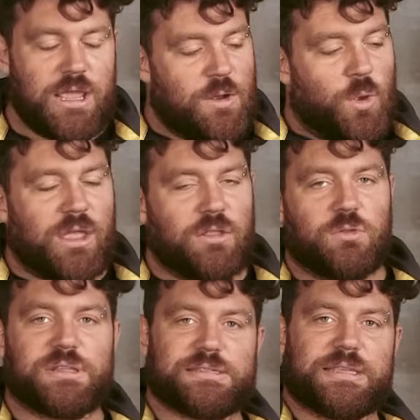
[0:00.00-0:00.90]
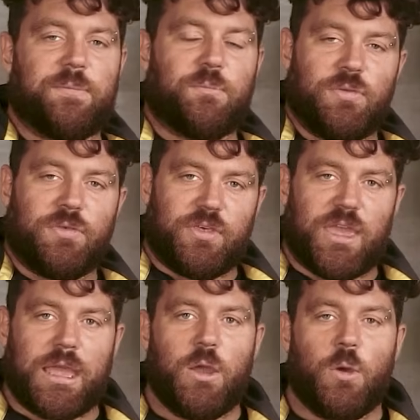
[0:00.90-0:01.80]
We can do the same
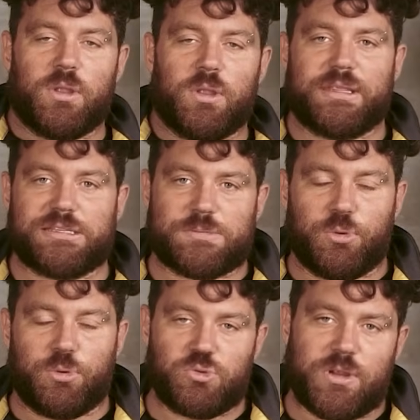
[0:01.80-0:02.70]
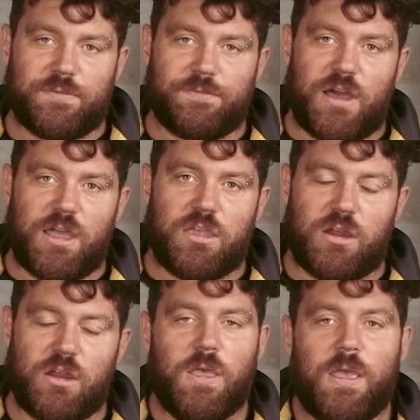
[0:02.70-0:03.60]
thing with this bridge
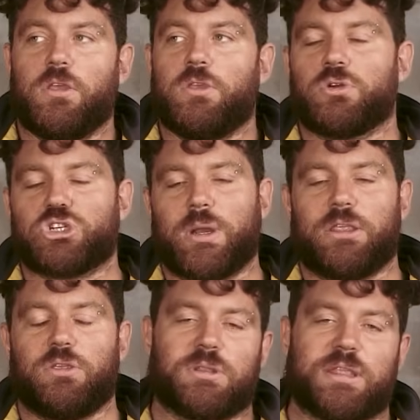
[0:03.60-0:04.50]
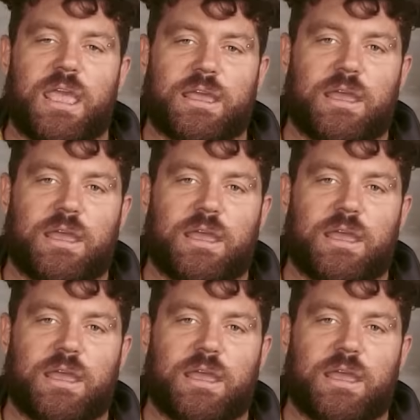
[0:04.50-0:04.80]
rectifier. Usually you take a